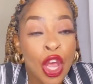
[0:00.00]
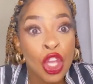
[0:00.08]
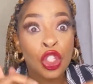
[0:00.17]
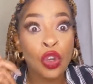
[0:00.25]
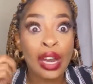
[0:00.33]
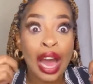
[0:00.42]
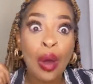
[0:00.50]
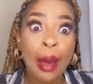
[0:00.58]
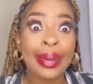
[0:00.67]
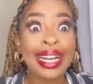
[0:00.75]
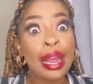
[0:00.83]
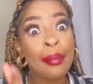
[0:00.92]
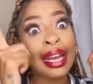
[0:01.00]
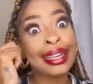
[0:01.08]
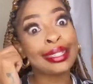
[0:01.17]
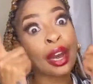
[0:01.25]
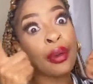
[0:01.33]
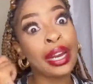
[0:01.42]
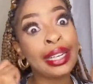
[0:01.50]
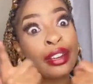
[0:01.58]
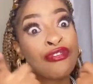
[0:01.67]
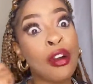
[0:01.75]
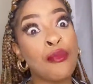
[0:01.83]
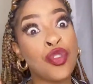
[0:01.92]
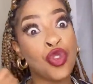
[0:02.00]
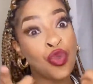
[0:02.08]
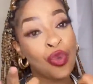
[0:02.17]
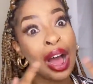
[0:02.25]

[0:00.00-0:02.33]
So now I'm claiming it directly from you.